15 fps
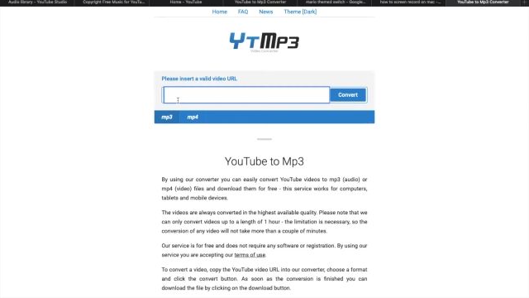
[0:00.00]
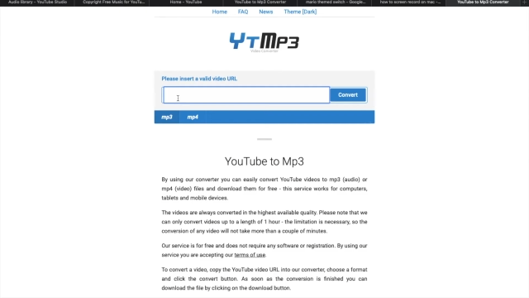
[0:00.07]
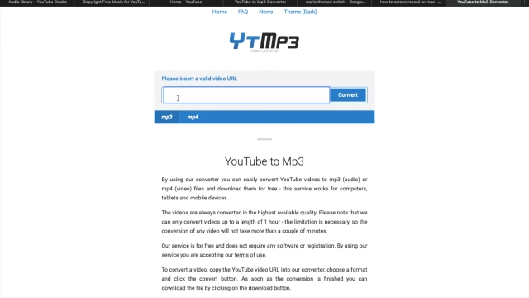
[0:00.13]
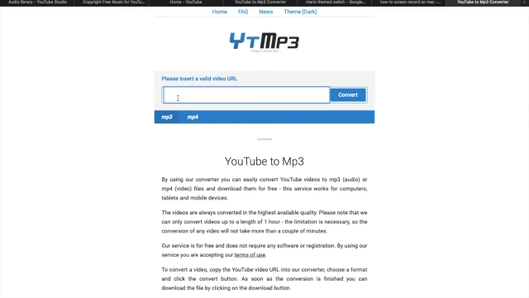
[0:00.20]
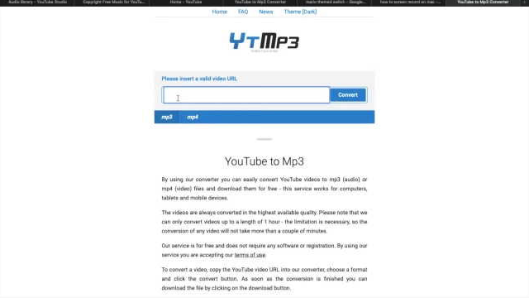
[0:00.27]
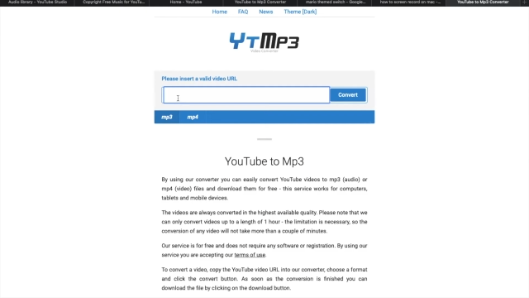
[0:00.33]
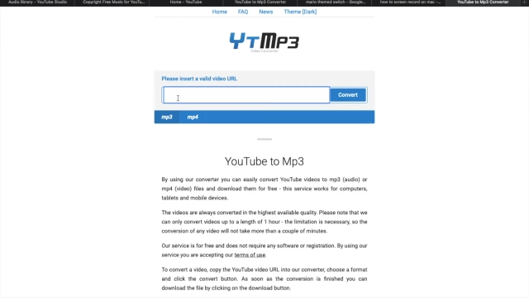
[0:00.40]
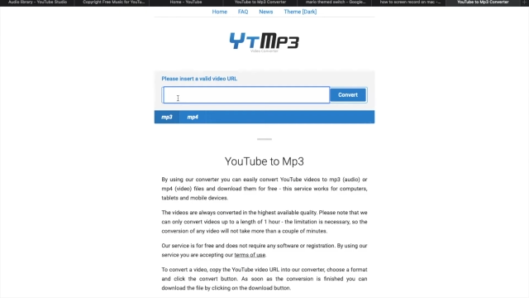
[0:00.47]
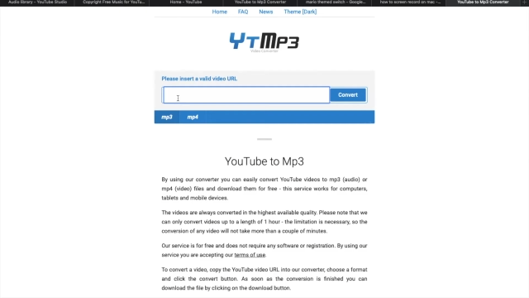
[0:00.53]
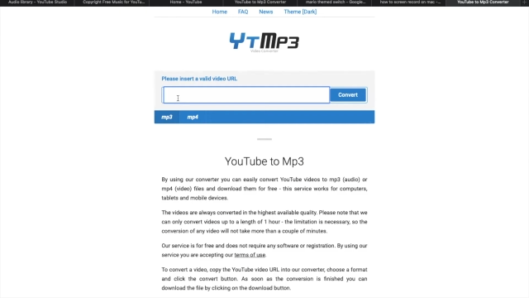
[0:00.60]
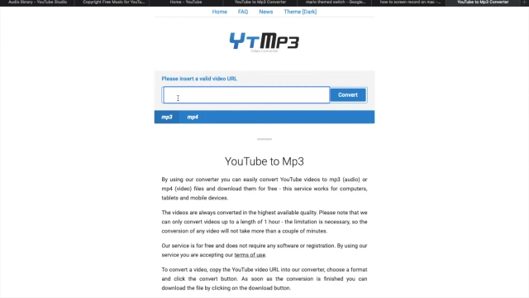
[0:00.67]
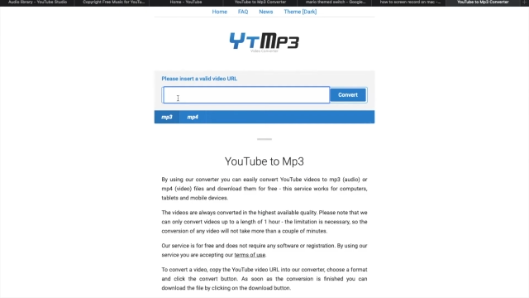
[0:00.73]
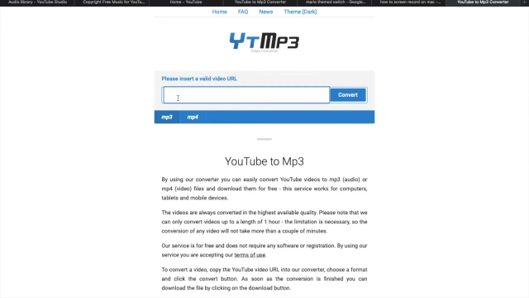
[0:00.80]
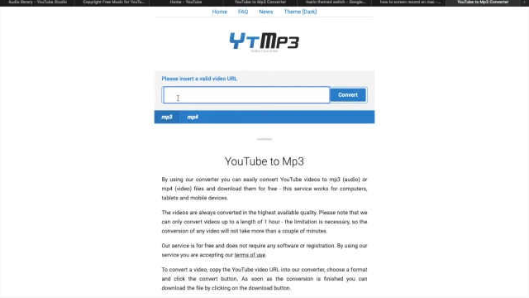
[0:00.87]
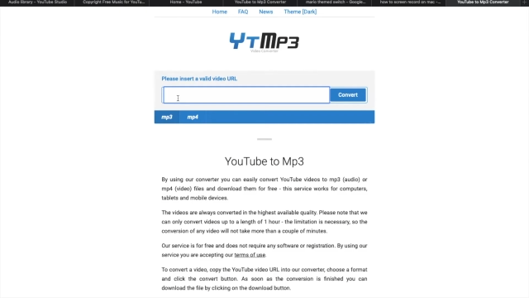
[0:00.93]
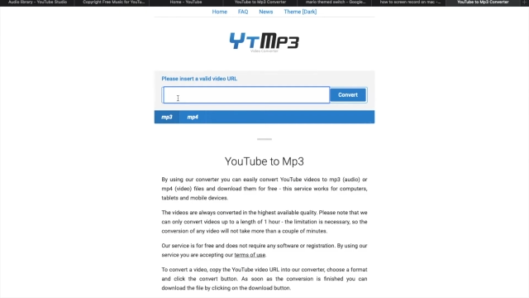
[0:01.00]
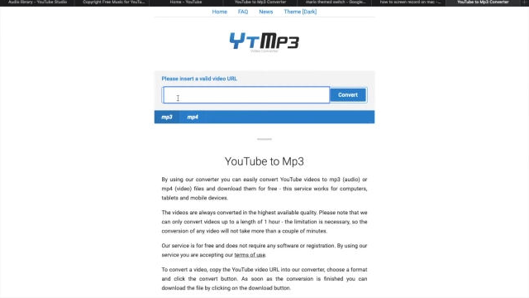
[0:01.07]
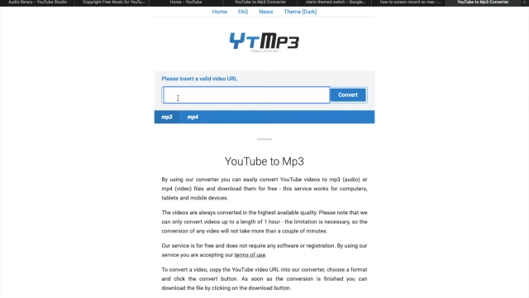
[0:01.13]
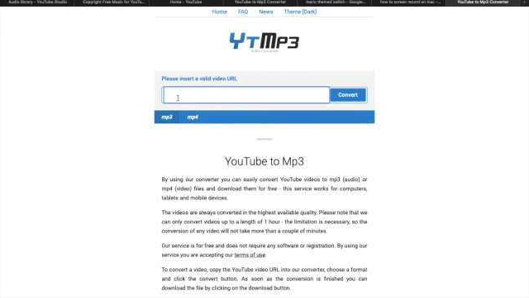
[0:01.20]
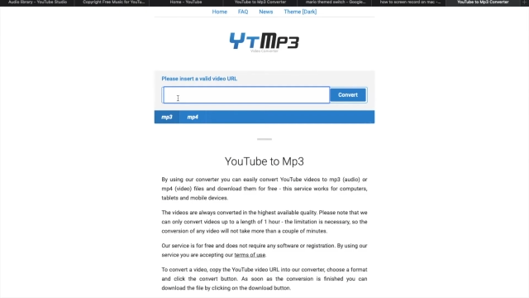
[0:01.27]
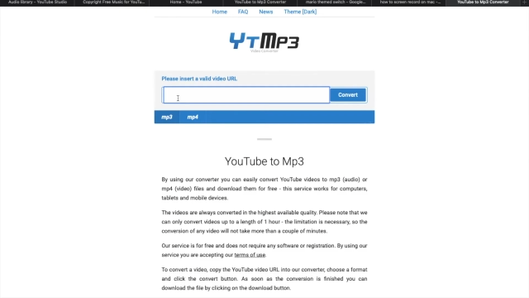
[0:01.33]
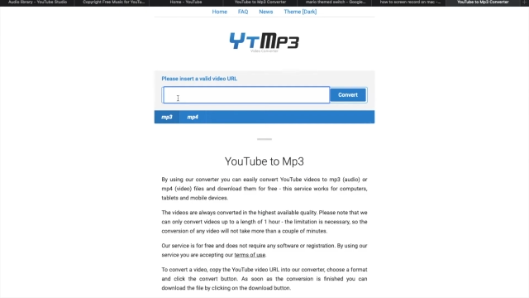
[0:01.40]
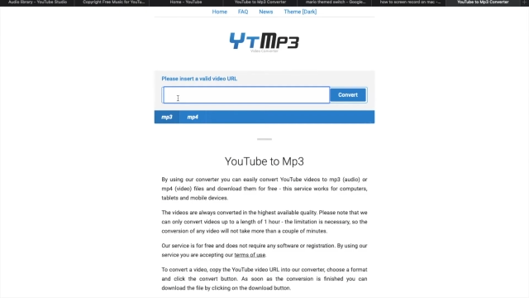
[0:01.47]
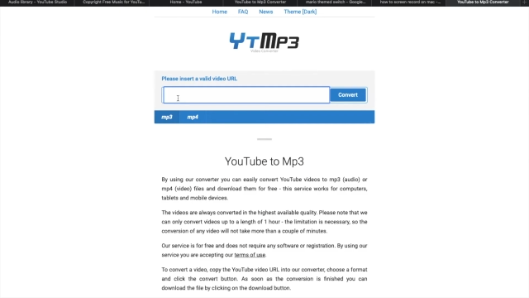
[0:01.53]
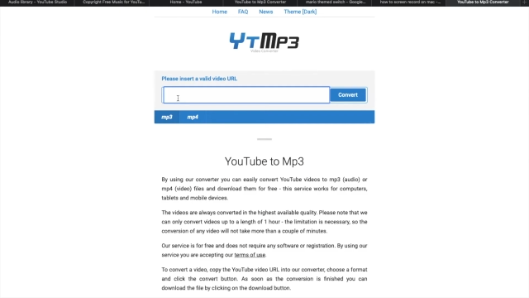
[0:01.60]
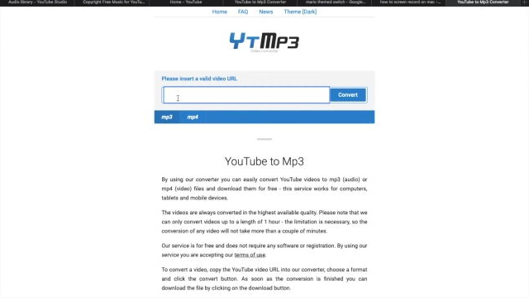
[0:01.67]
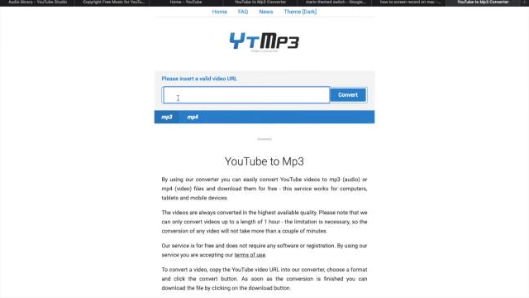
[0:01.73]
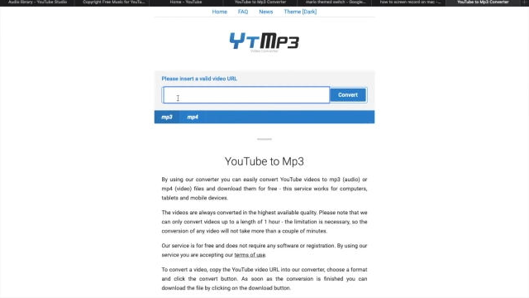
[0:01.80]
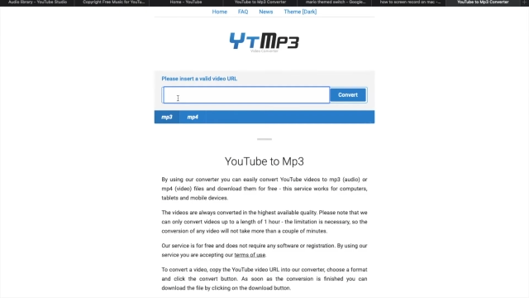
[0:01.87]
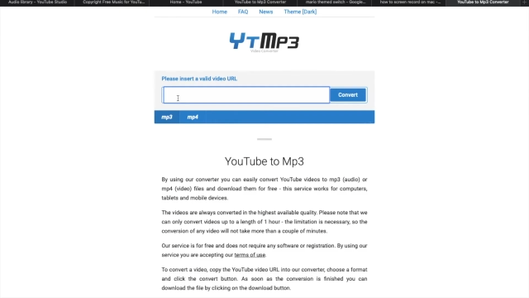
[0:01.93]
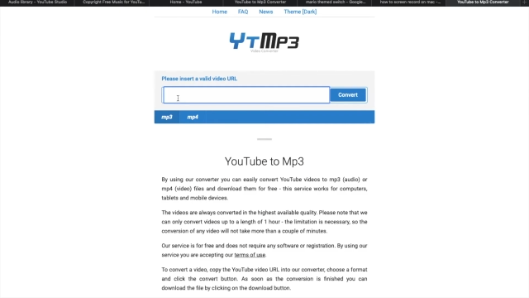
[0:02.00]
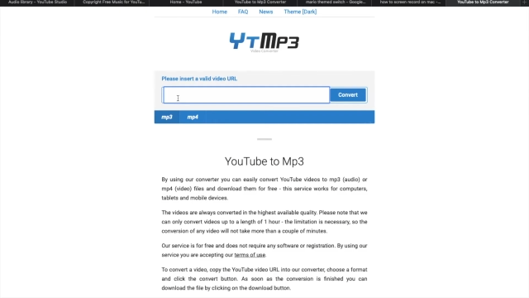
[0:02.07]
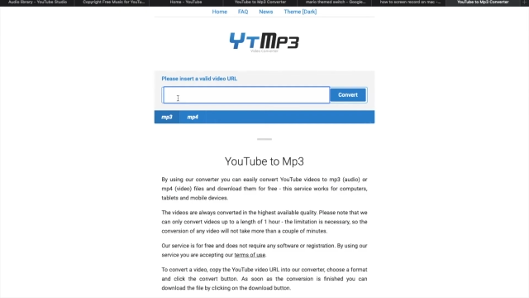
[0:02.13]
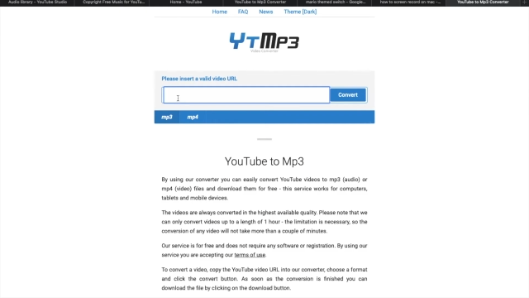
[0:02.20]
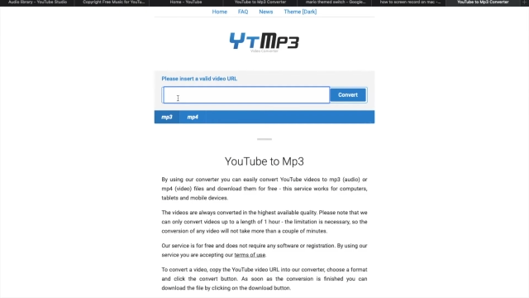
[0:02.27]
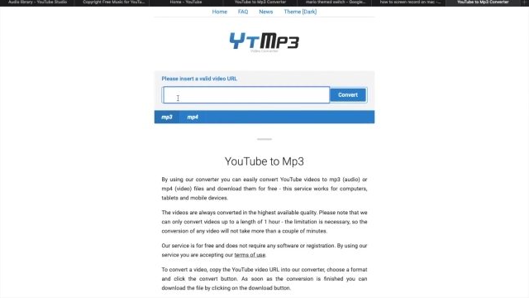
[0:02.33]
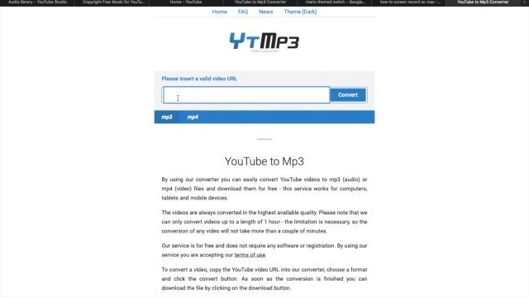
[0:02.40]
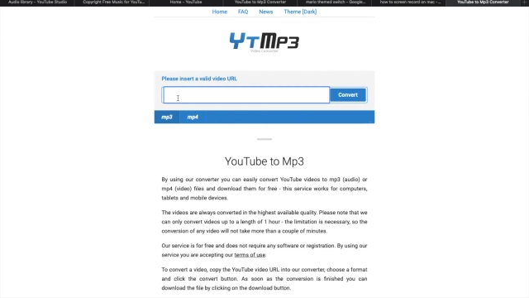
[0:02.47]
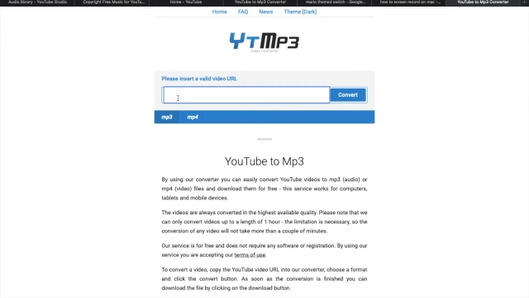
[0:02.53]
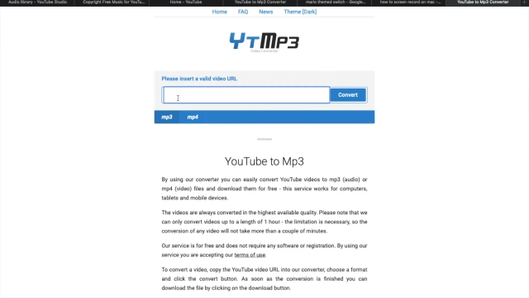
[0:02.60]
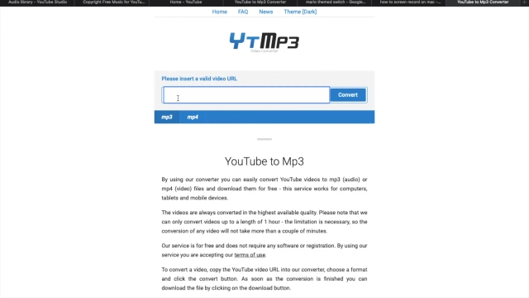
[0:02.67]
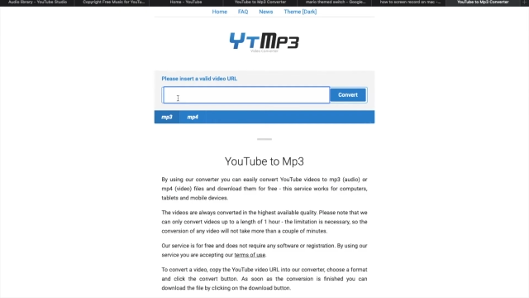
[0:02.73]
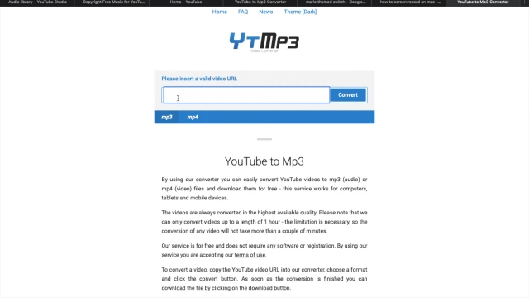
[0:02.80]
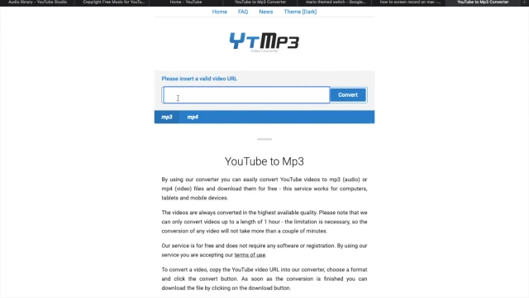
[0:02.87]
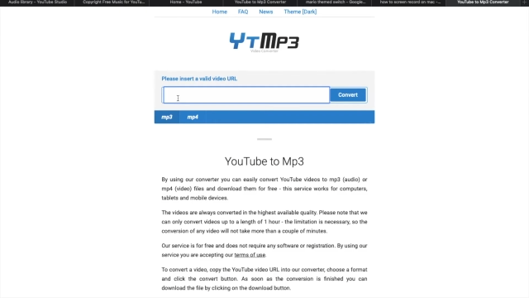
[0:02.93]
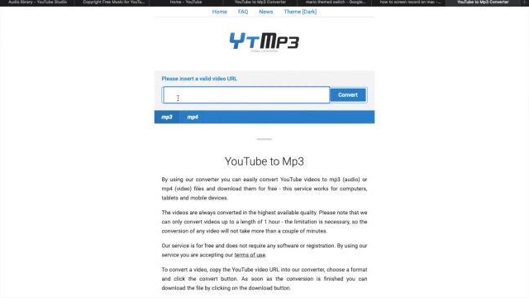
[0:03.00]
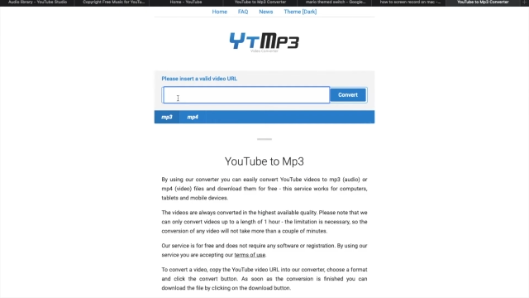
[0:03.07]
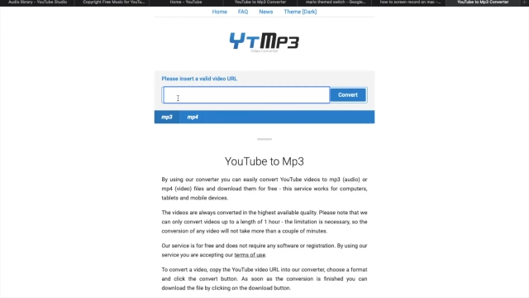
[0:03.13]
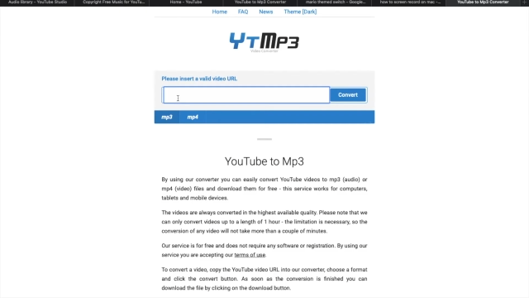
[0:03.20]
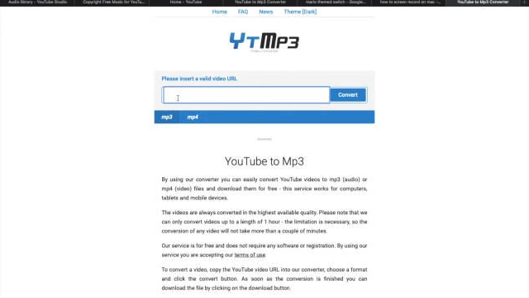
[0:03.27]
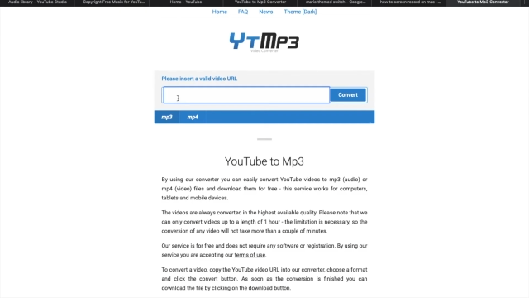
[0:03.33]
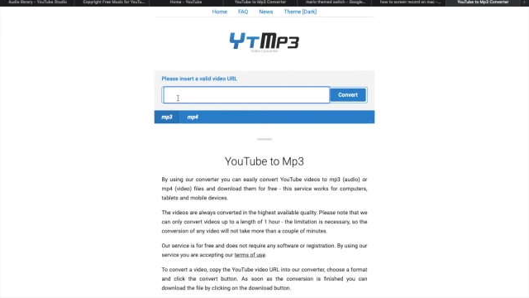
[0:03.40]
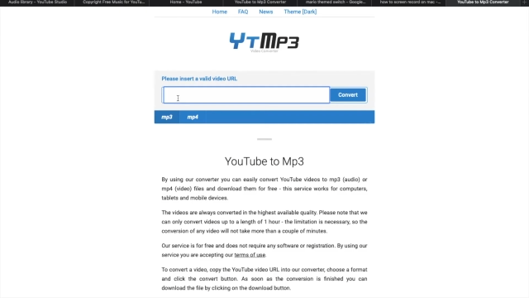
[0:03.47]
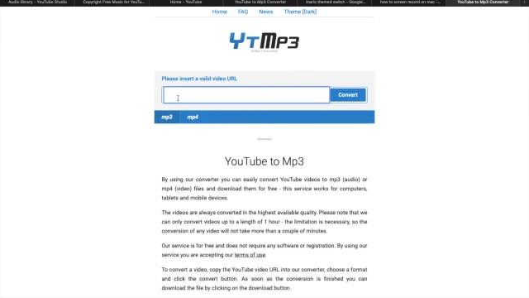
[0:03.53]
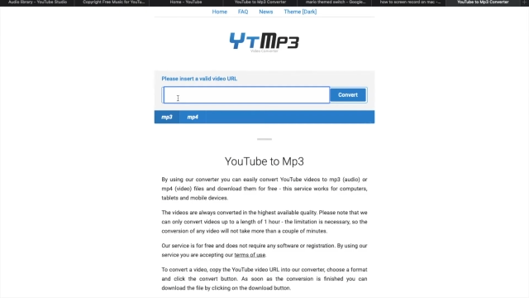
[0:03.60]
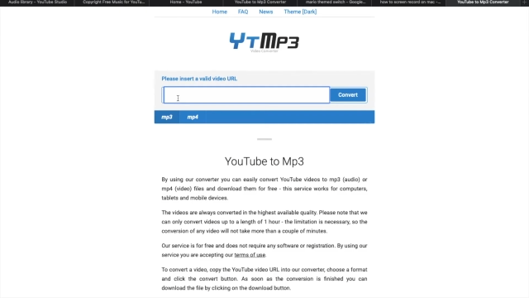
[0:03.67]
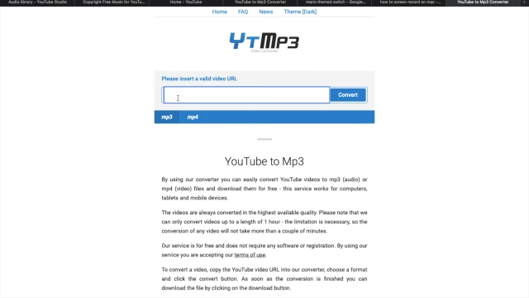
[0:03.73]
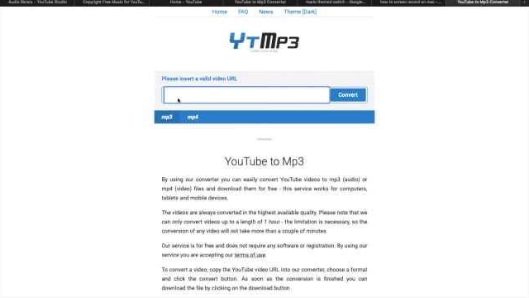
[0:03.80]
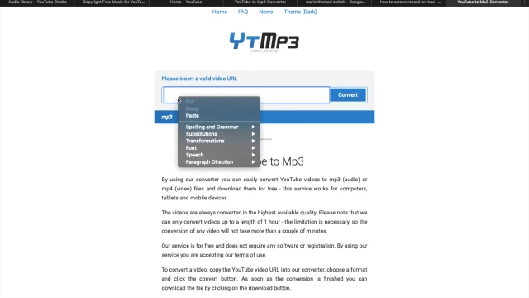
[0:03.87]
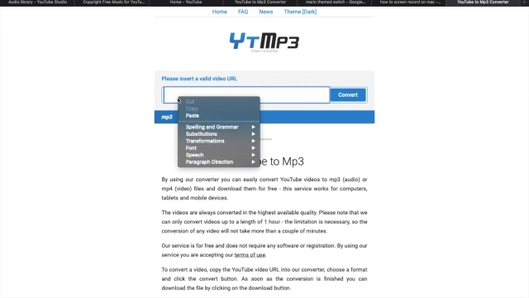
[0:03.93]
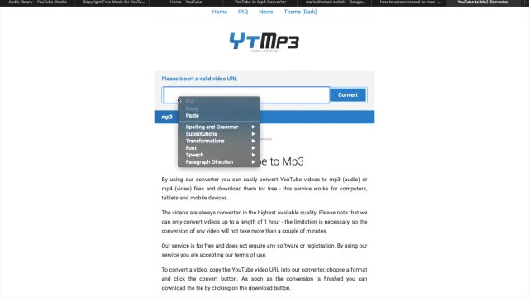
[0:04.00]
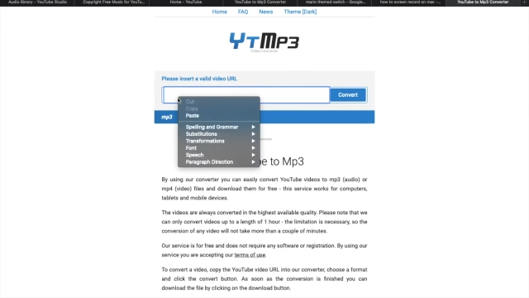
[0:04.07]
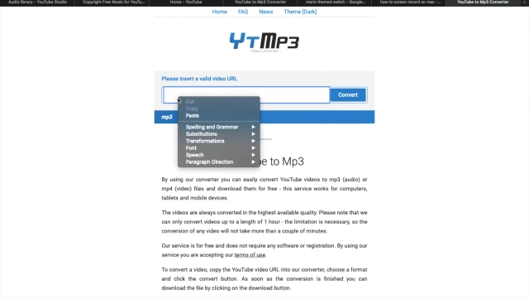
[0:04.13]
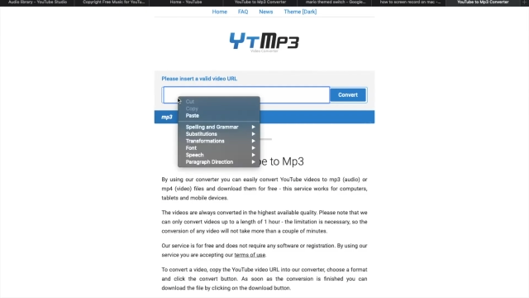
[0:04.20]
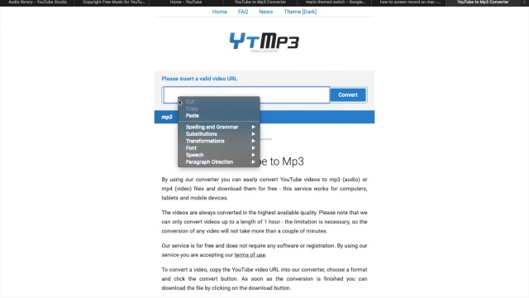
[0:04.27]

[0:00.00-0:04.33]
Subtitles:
No face is visible, so there are no lips to read.